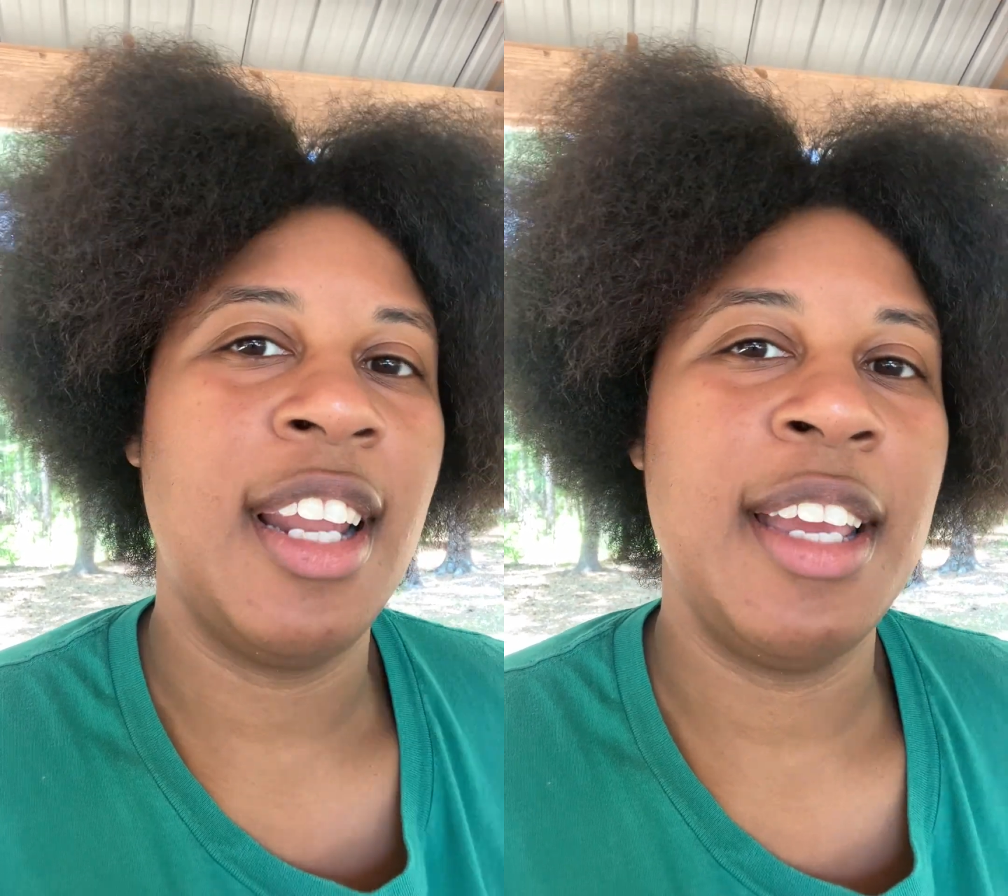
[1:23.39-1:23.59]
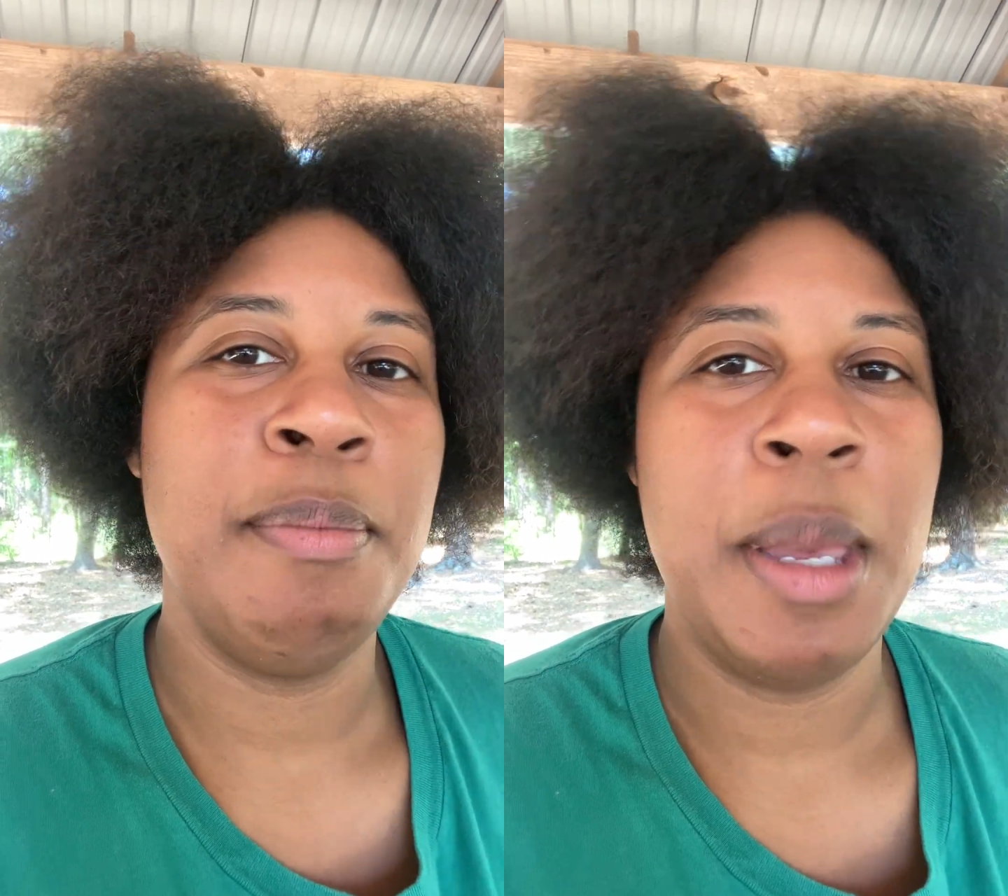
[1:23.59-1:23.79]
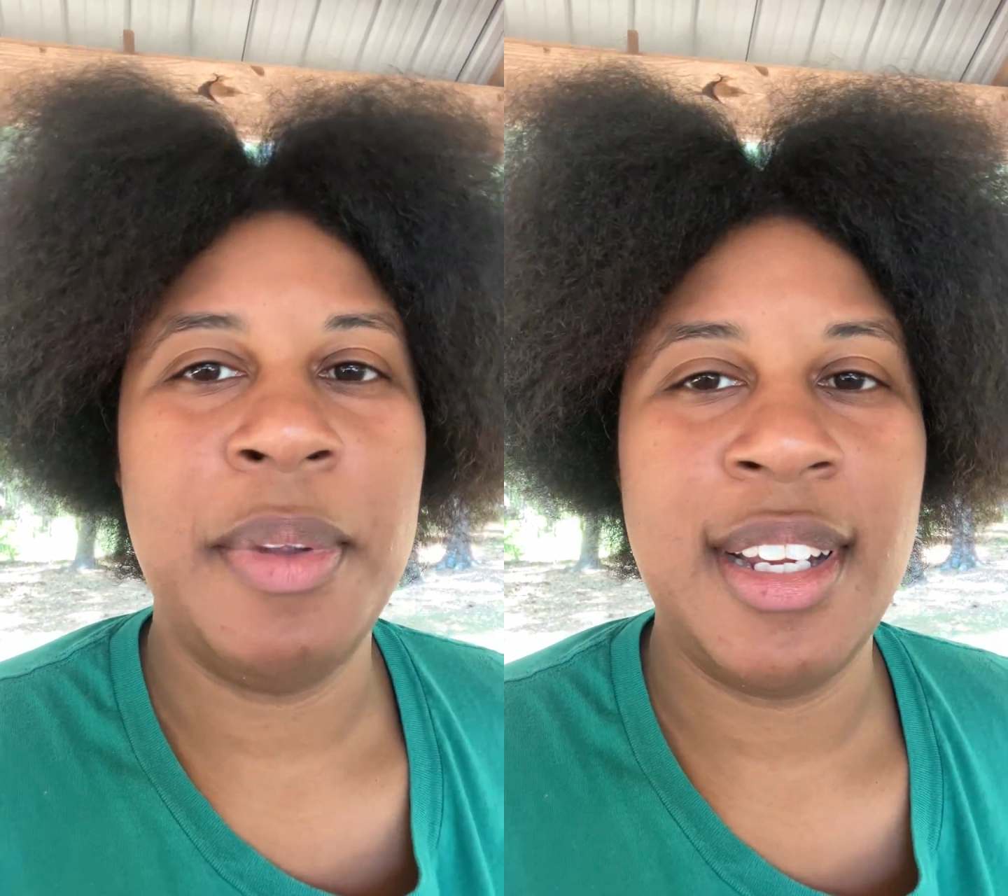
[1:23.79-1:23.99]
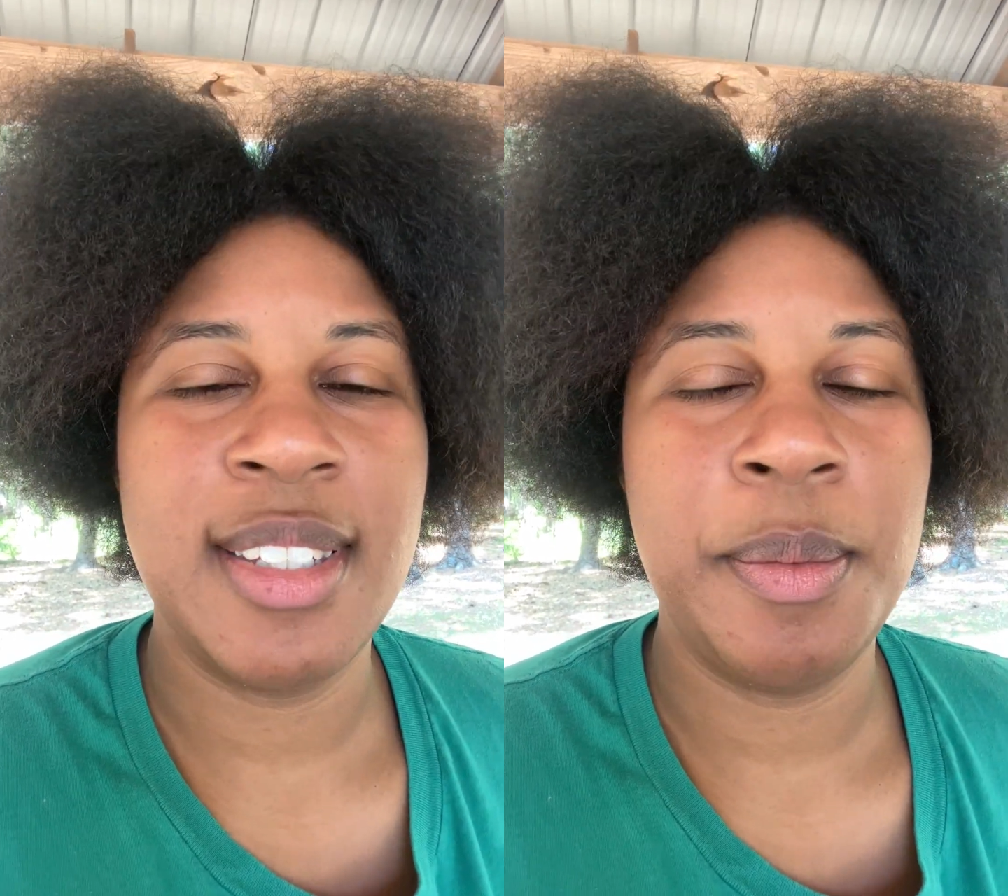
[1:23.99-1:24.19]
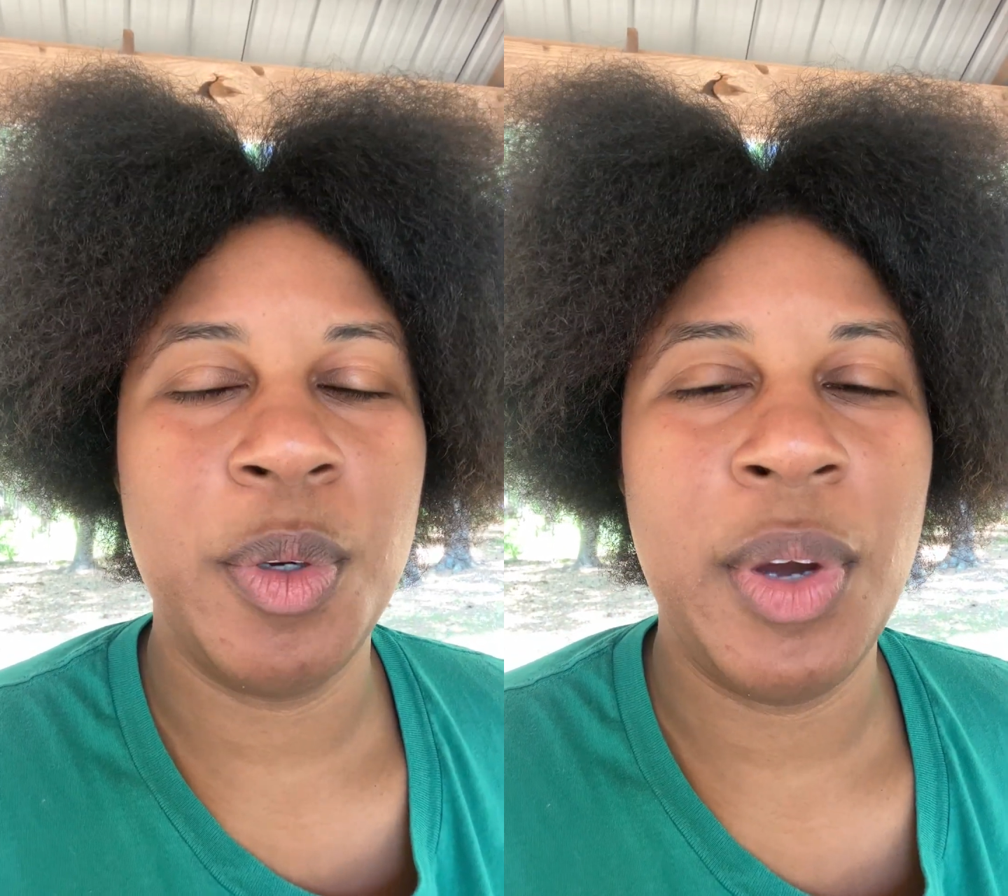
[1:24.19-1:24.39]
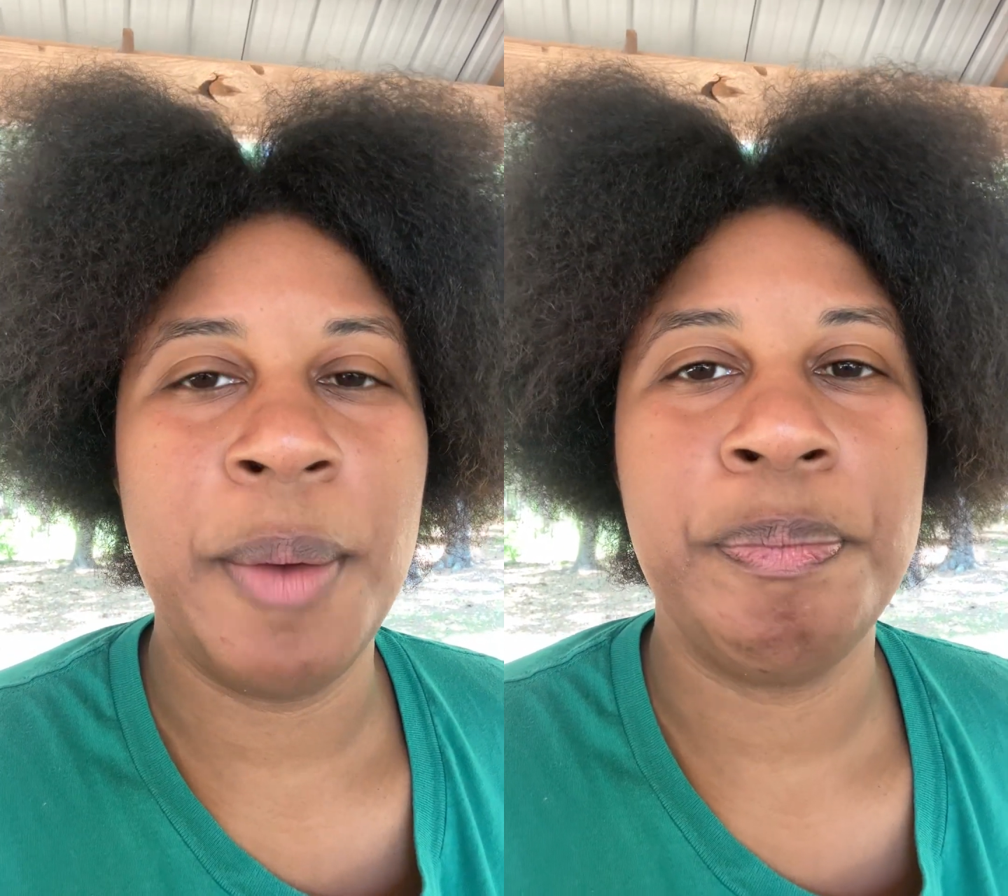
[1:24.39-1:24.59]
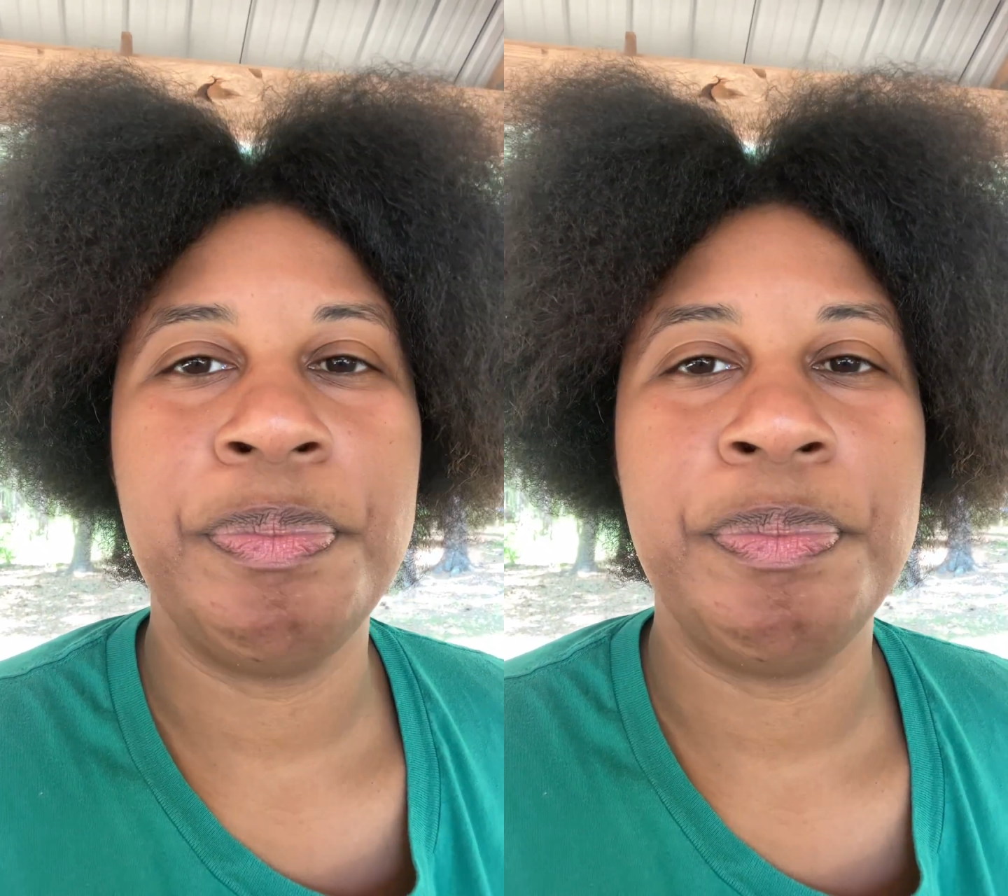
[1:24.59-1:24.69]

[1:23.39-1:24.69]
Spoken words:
like maybe they stepped away.